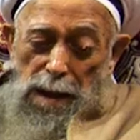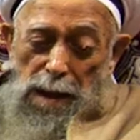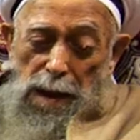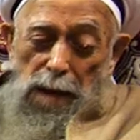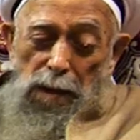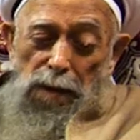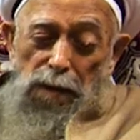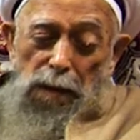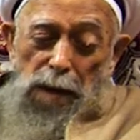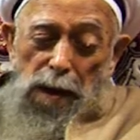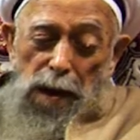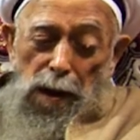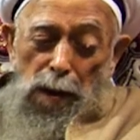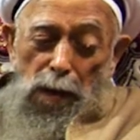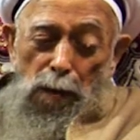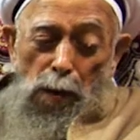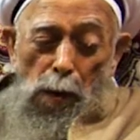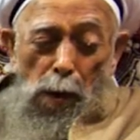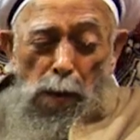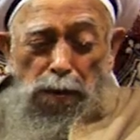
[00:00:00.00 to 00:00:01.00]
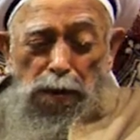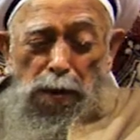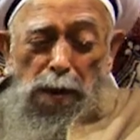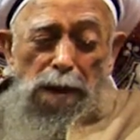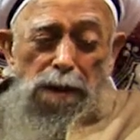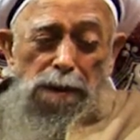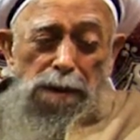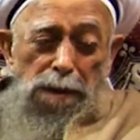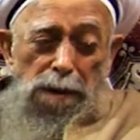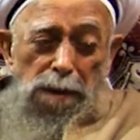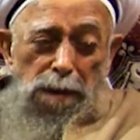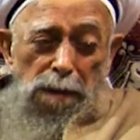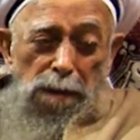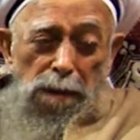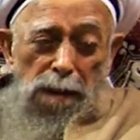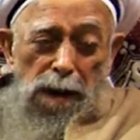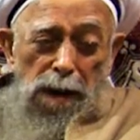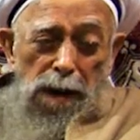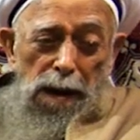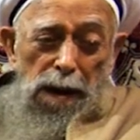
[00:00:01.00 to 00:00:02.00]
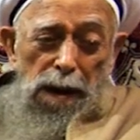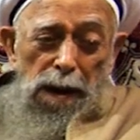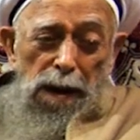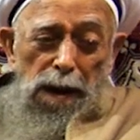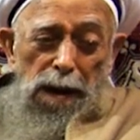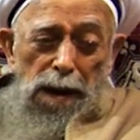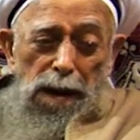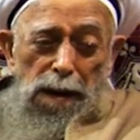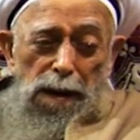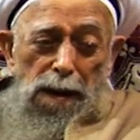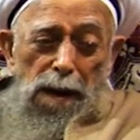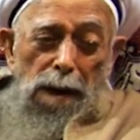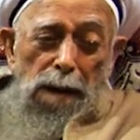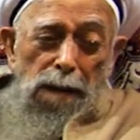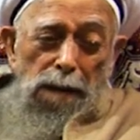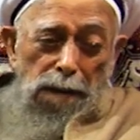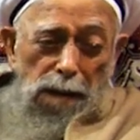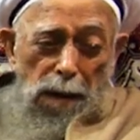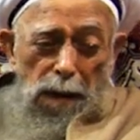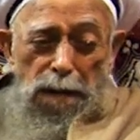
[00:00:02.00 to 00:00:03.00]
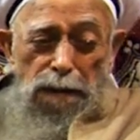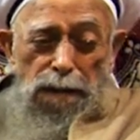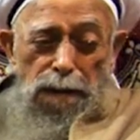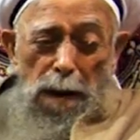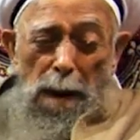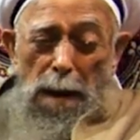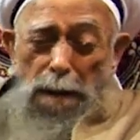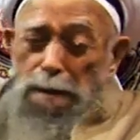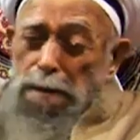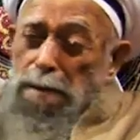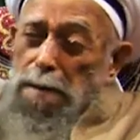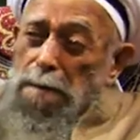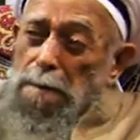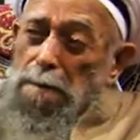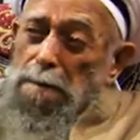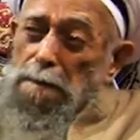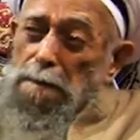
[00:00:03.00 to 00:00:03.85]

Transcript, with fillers: If He wasn't in existence,